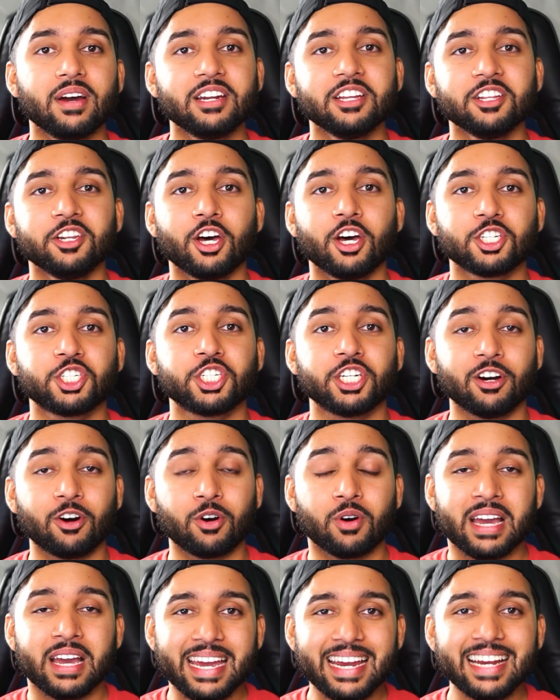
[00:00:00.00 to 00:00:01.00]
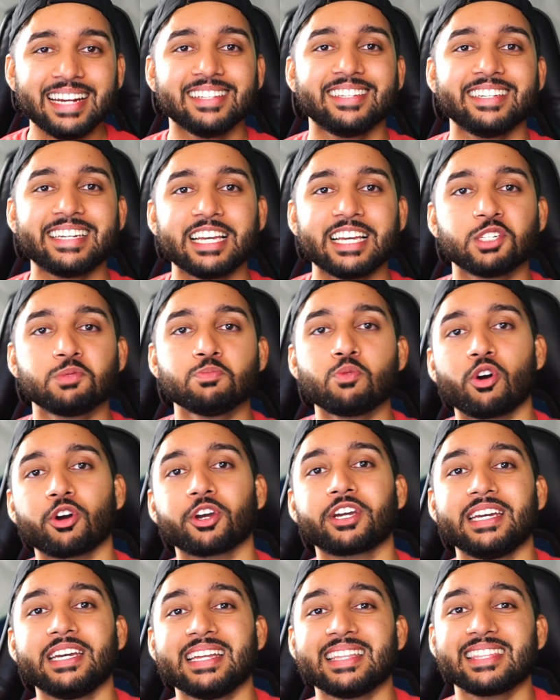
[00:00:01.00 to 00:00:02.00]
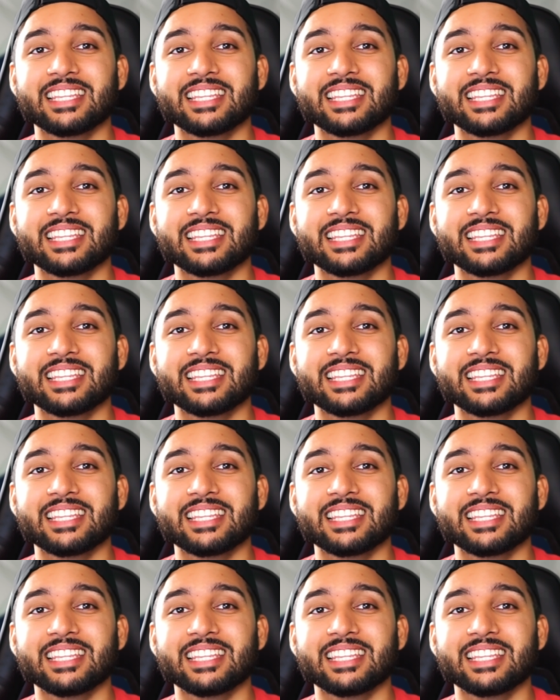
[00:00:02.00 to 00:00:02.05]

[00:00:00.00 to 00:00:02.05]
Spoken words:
in a nutshell, in today's market,